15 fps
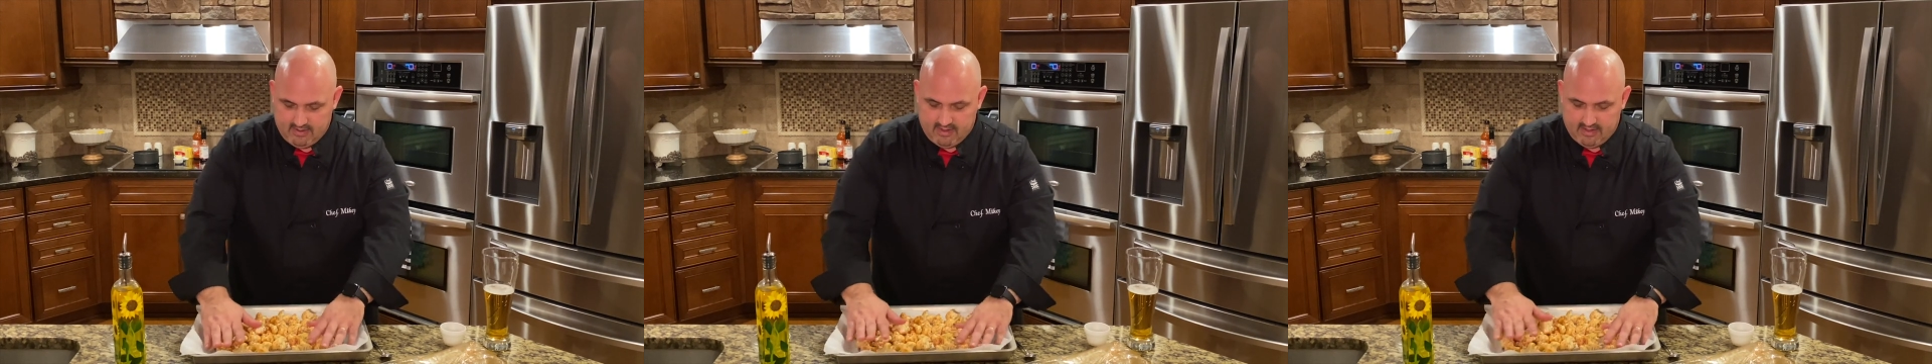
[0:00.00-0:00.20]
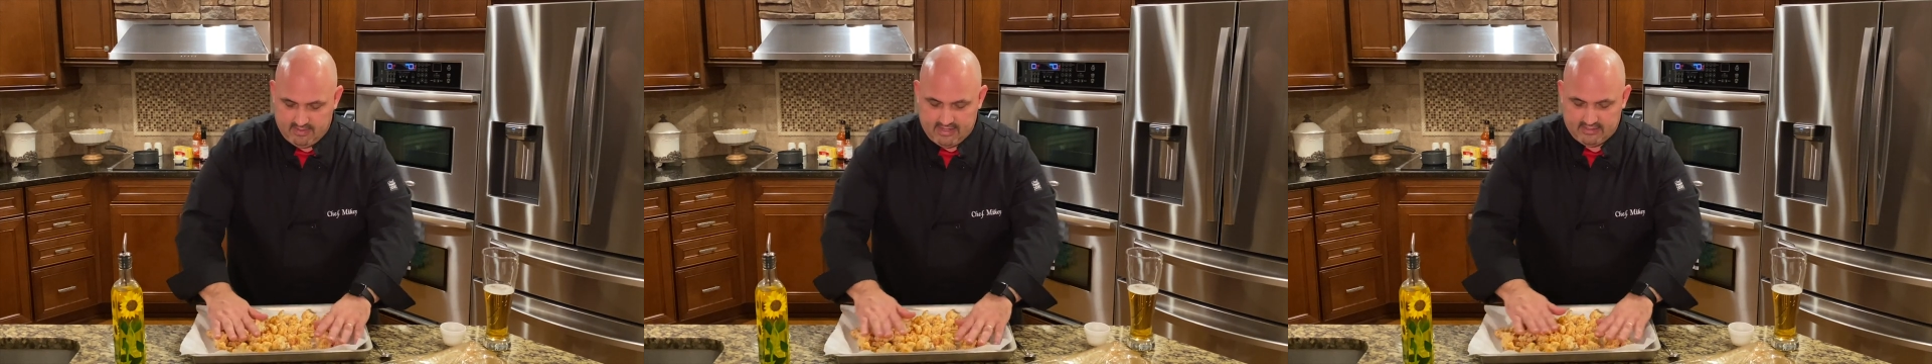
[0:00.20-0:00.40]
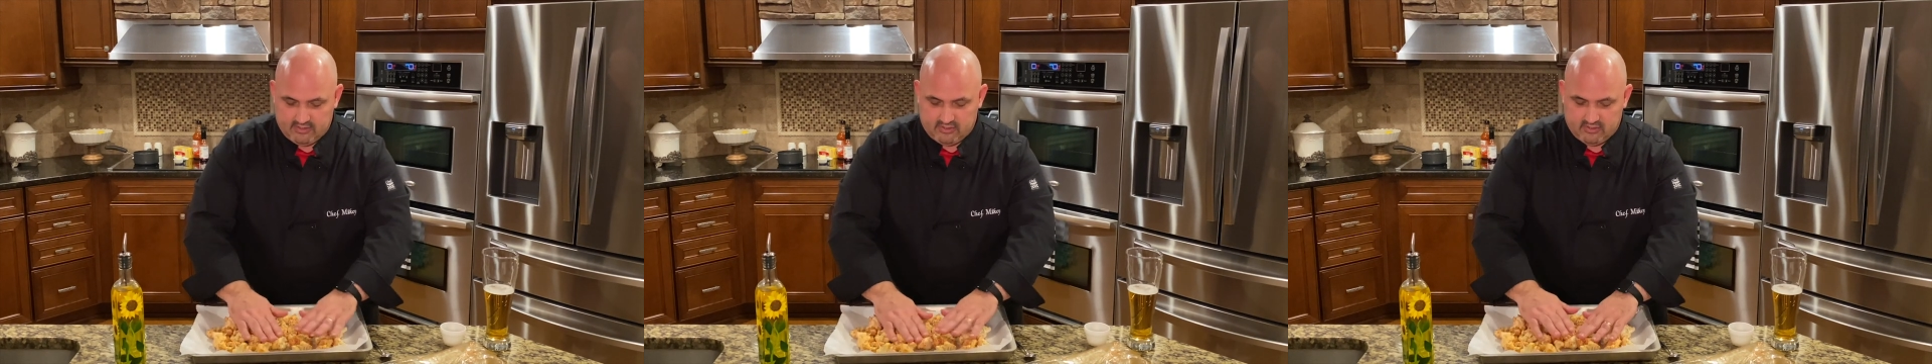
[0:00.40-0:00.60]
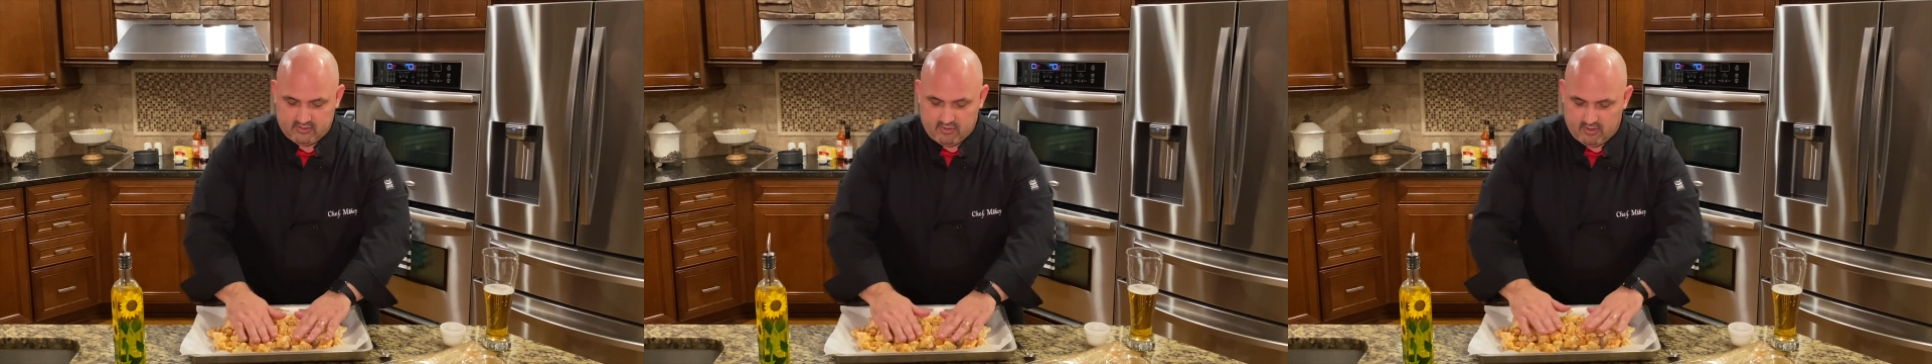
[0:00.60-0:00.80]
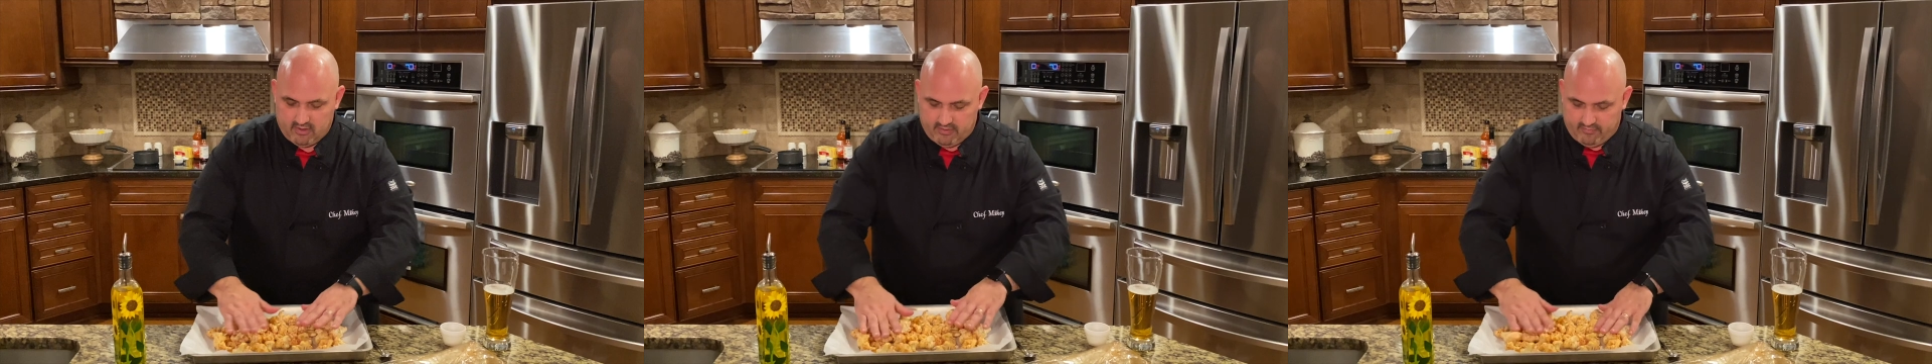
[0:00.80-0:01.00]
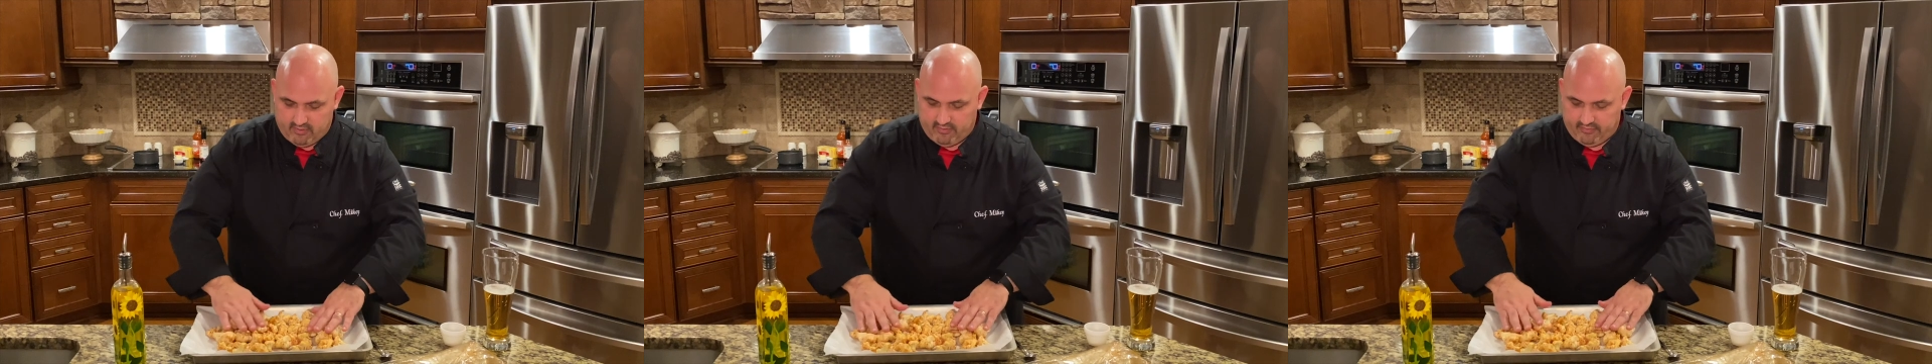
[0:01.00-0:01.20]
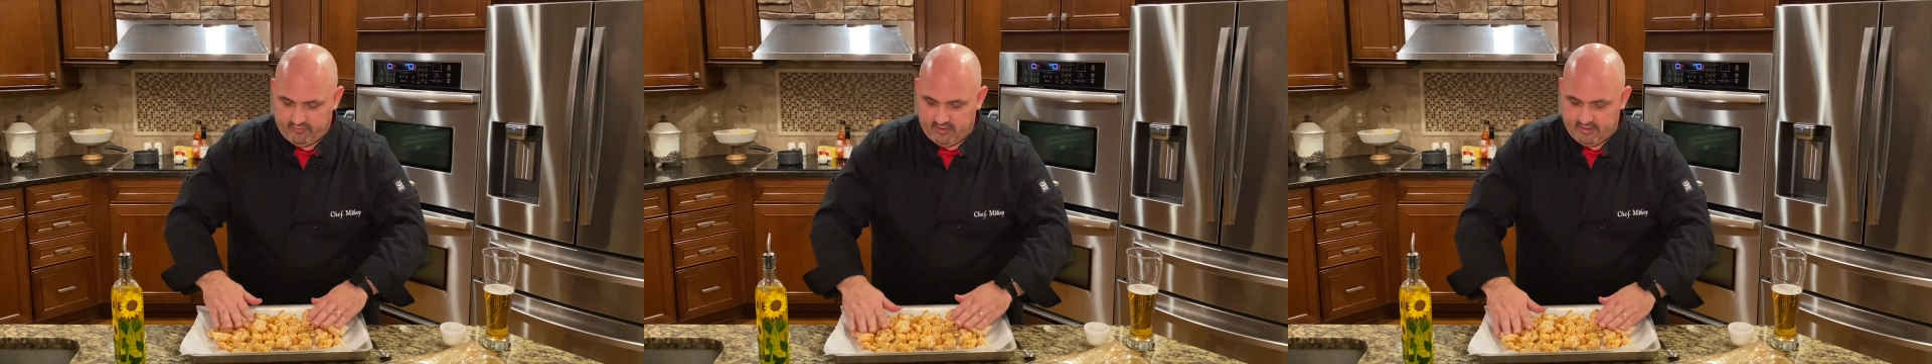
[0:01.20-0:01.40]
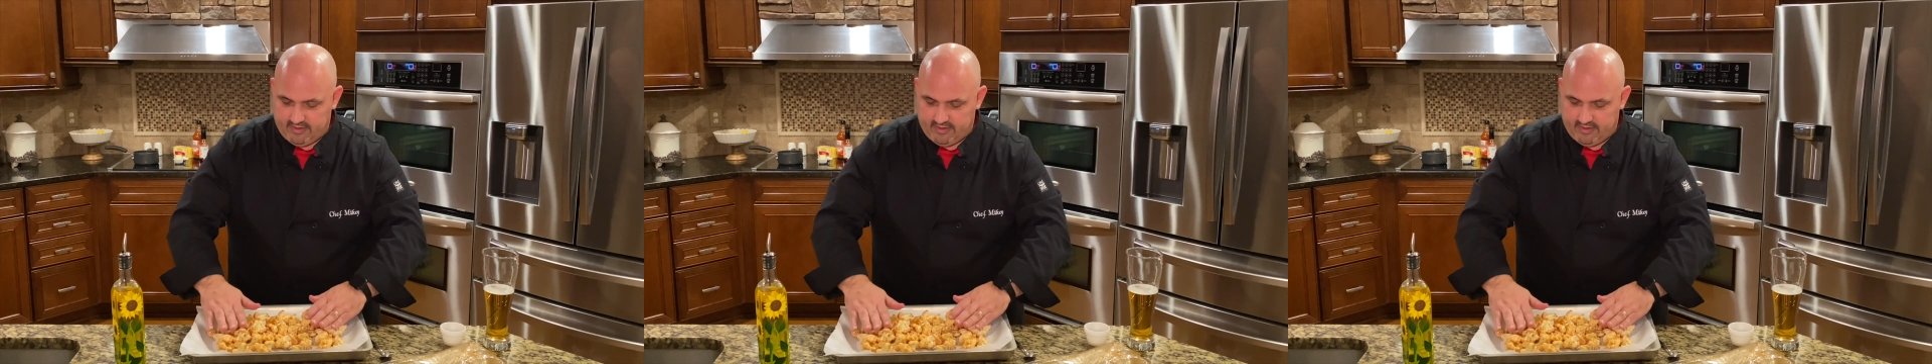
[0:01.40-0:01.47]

And that's the start of our fun